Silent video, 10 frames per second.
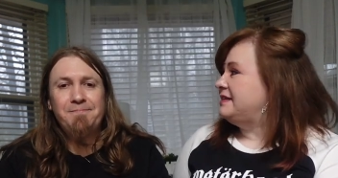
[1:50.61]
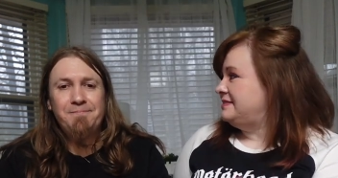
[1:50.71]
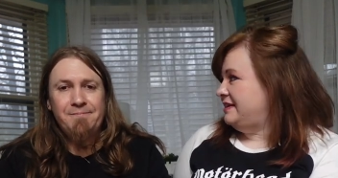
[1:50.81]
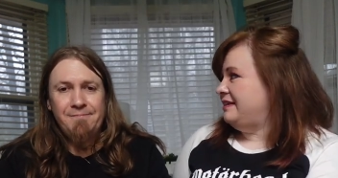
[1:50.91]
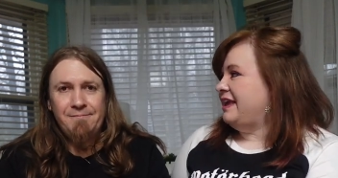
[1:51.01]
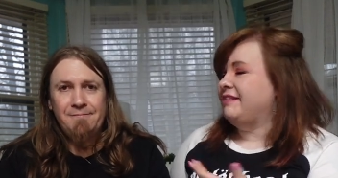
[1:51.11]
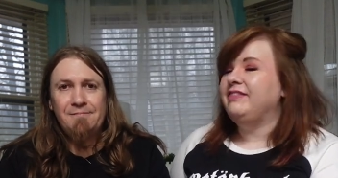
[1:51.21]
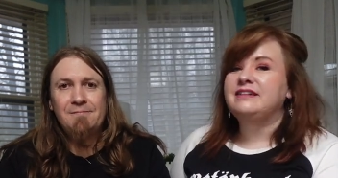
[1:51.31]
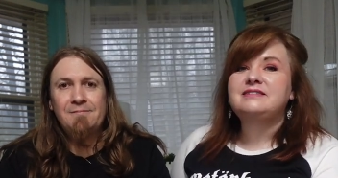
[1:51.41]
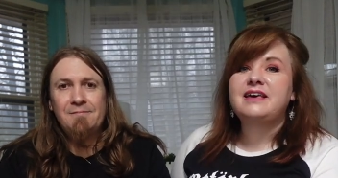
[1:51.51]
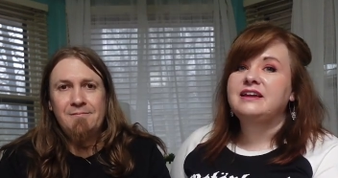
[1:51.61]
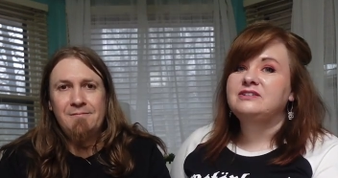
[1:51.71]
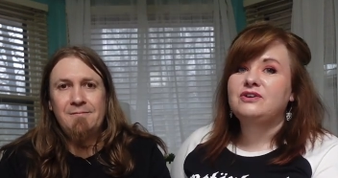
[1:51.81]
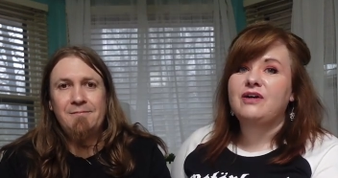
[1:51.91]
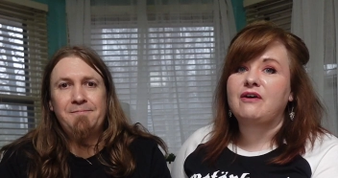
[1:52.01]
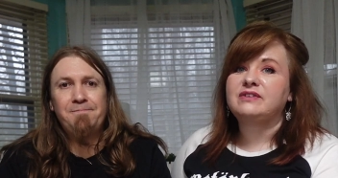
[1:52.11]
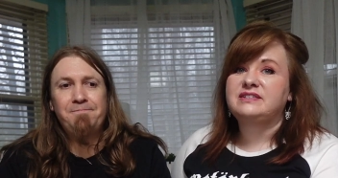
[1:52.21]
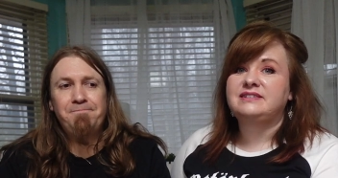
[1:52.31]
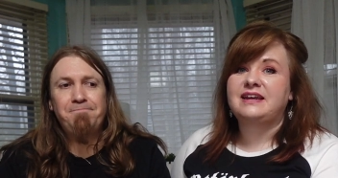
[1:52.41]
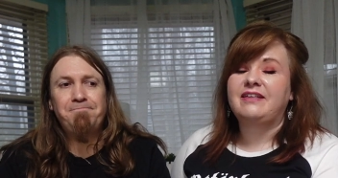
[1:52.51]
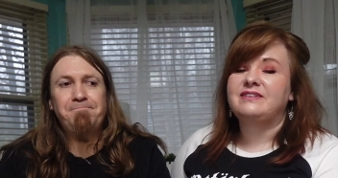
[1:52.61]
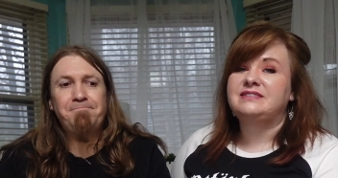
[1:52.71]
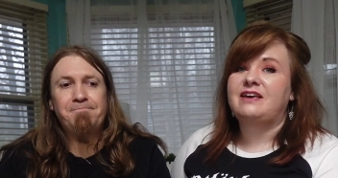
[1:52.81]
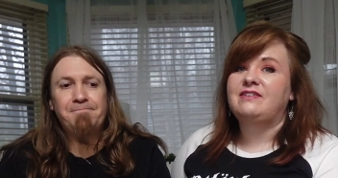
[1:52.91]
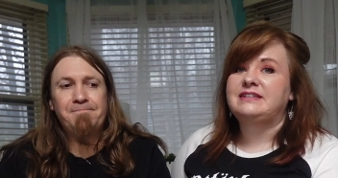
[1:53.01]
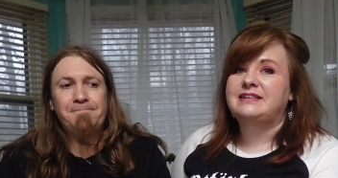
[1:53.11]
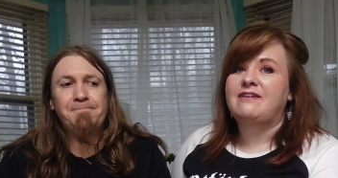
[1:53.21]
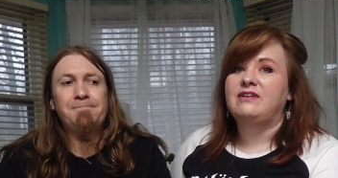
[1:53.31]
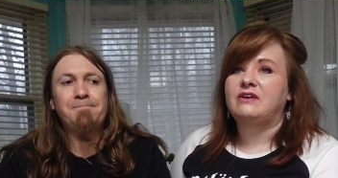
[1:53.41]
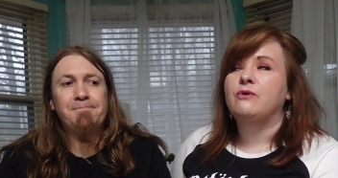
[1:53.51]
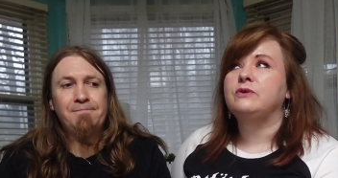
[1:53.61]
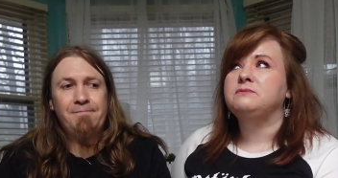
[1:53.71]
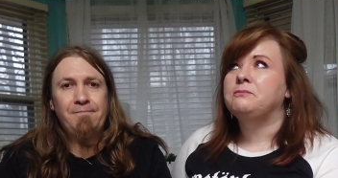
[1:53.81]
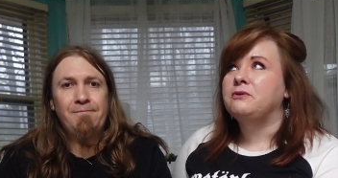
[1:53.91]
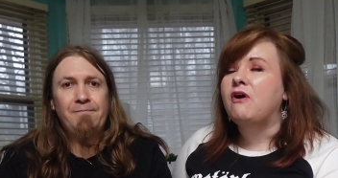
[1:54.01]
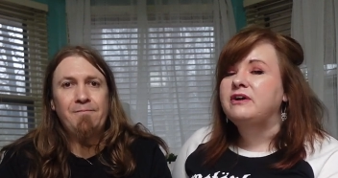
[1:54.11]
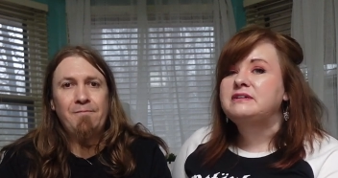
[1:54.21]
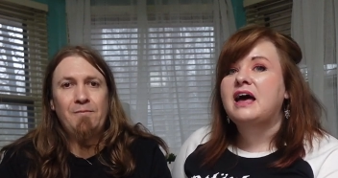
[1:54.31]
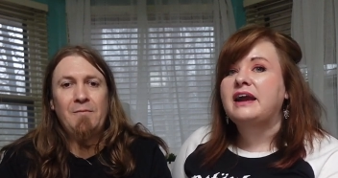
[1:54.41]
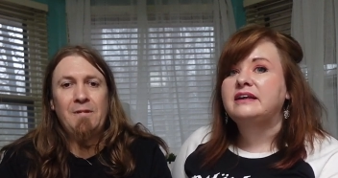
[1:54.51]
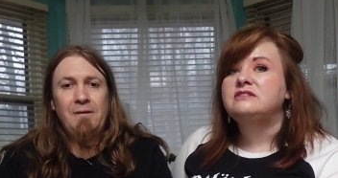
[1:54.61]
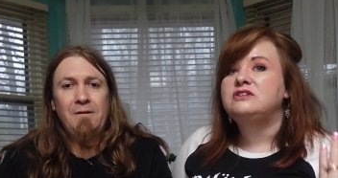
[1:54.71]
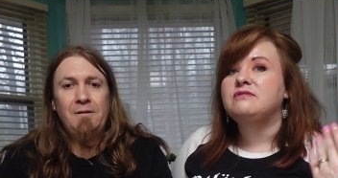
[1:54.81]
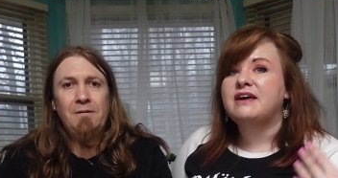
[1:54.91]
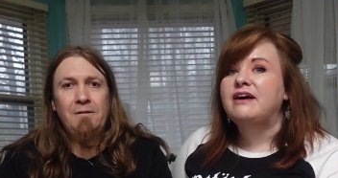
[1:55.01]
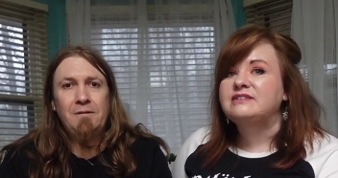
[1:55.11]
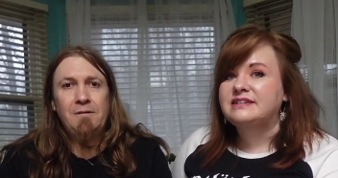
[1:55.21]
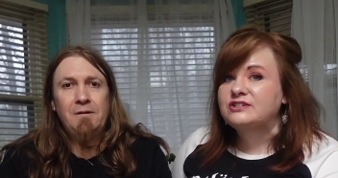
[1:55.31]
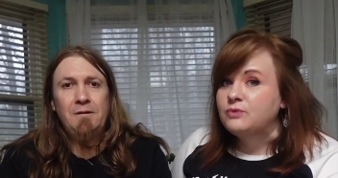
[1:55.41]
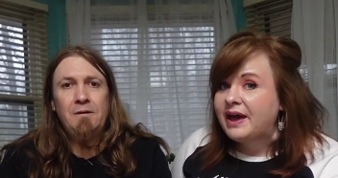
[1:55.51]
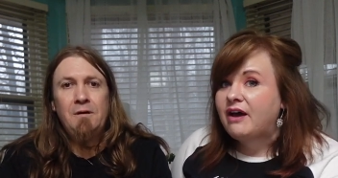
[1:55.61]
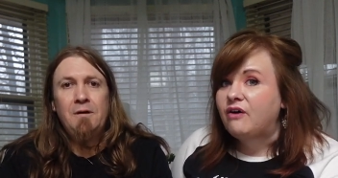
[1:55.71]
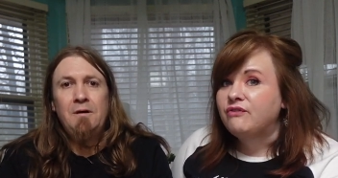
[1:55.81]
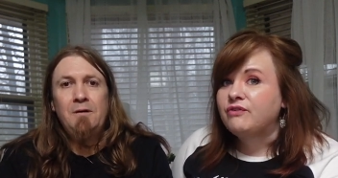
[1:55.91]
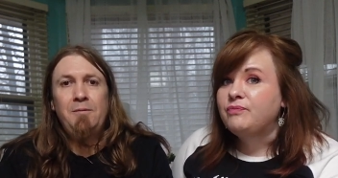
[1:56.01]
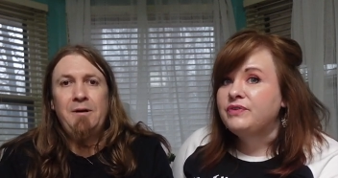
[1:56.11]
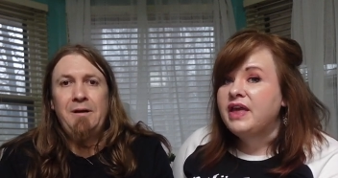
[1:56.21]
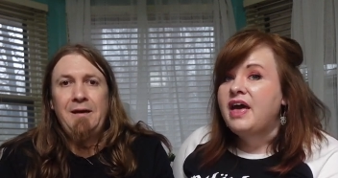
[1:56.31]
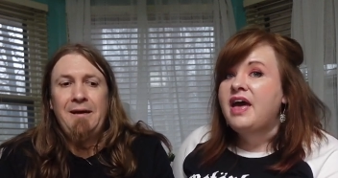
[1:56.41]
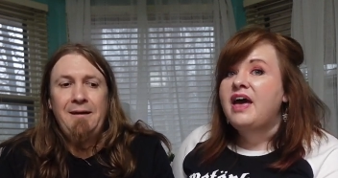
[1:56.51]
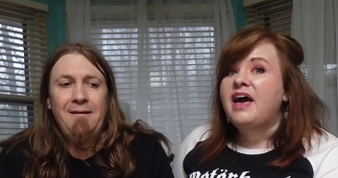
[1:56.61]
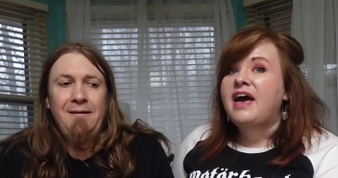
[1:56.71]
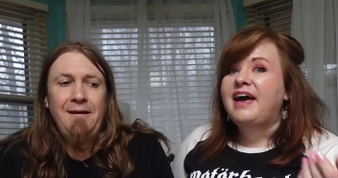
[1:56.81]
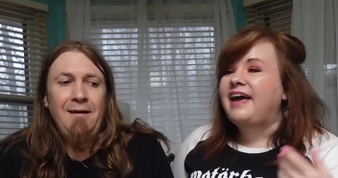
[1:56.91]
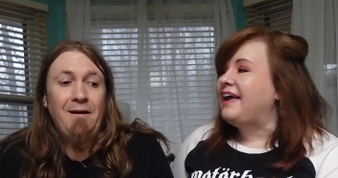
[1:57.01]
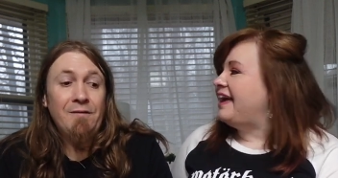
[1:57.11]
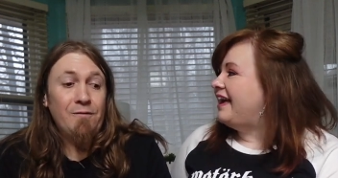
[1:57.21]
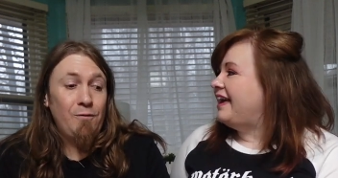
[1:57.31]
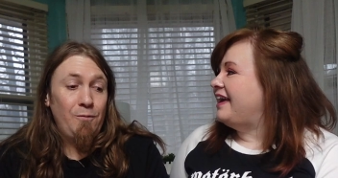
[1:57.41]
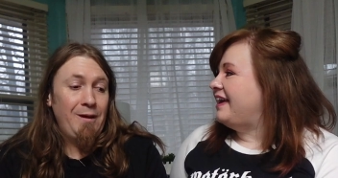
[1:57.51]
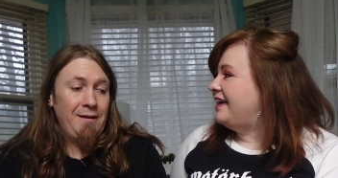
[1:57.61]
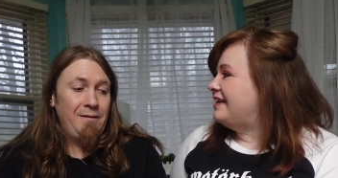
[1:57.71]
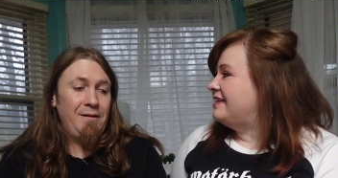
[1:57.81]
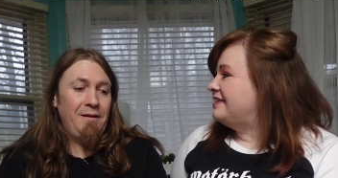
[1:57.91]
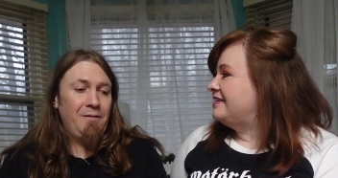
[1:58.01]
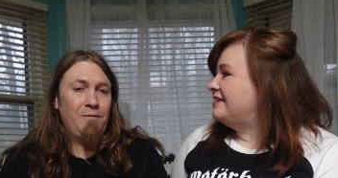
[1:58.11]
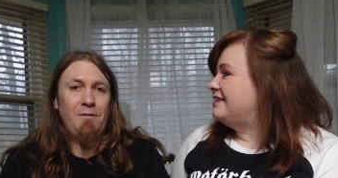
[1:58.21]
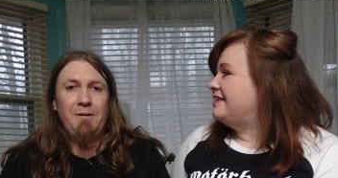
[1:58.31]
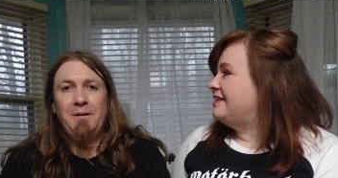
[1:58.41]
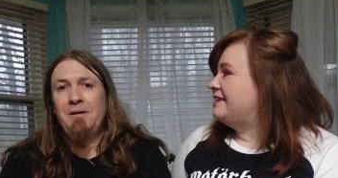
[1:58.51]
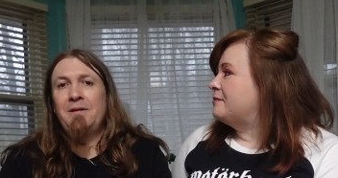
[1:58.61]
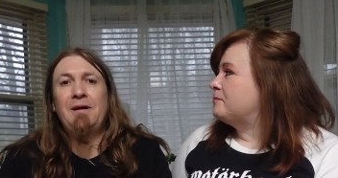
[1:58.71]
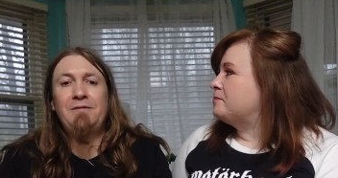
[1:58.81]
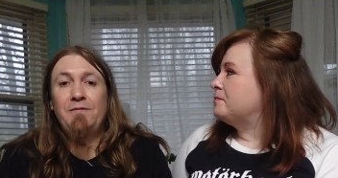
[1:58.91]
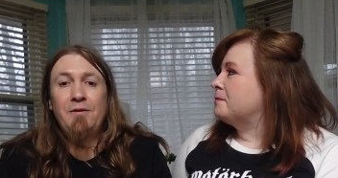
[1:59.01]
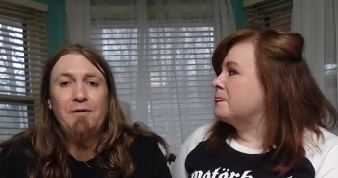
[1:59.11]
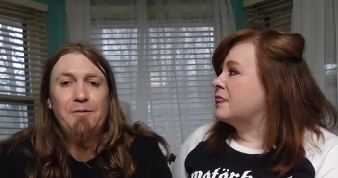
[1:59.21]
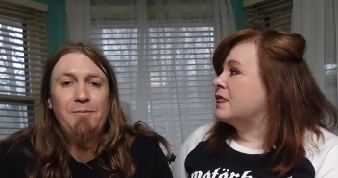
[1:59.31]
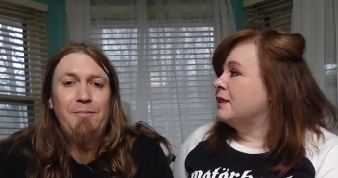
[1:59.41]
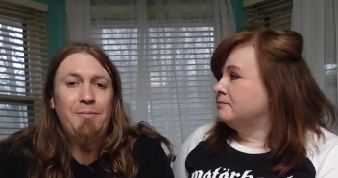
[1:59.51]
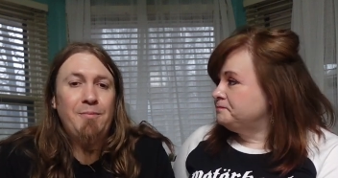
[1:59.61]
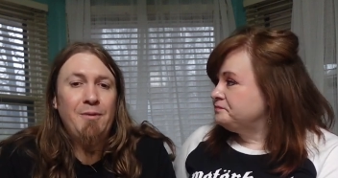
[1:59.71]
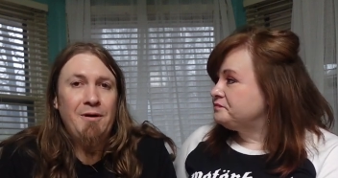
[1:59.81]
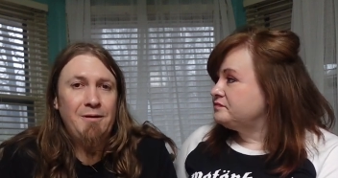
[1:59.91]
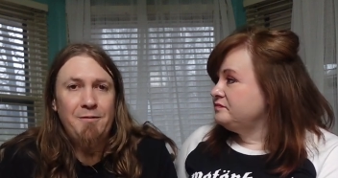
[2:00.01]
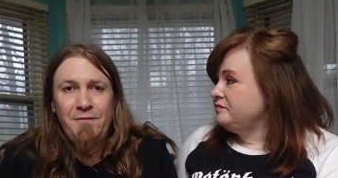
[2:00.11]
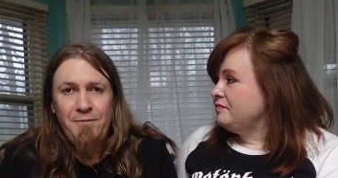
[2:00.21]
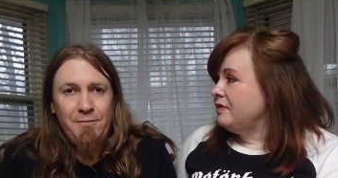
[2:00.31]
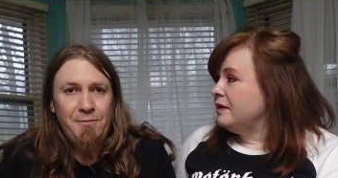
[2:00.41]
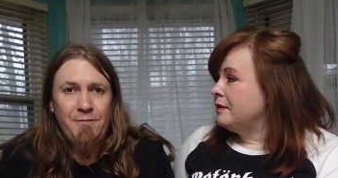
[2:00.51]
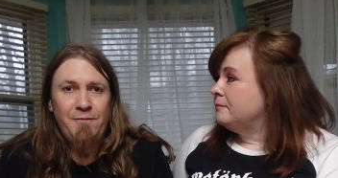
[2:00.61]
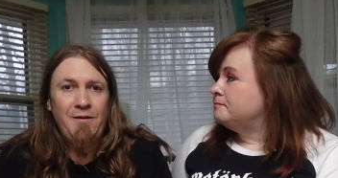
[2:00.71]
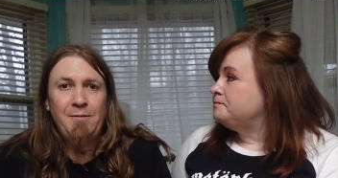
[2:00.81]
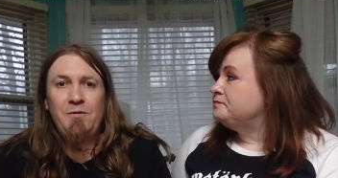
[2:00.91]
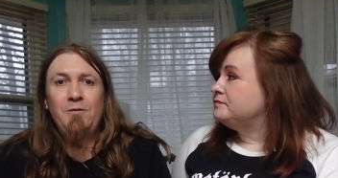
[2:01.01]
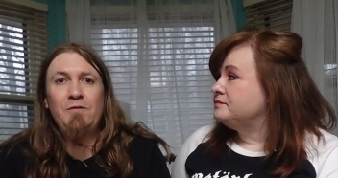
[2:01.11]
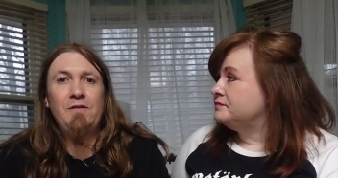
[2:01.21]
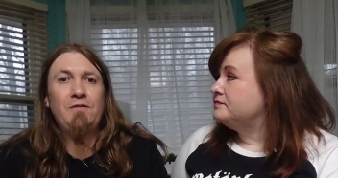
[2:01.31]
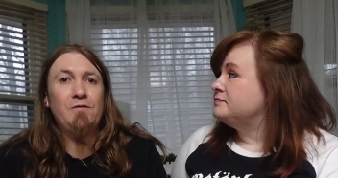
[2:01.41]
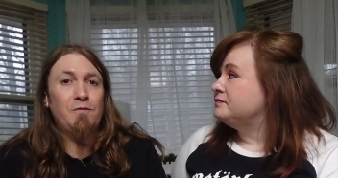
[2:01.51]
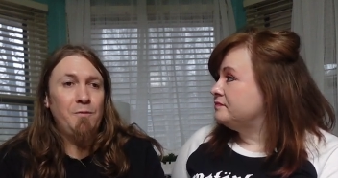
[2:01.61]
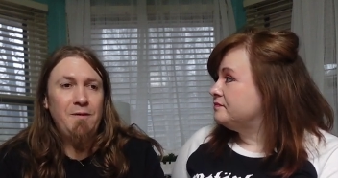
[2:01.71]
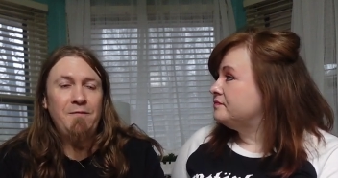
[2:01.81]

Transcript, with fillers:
Speaker 1: lasted, like Lynn said, until Elvis's death in 77. Of course, Bernard died in 2012.
Speaker 2: But he also made, lots of other famous musicians from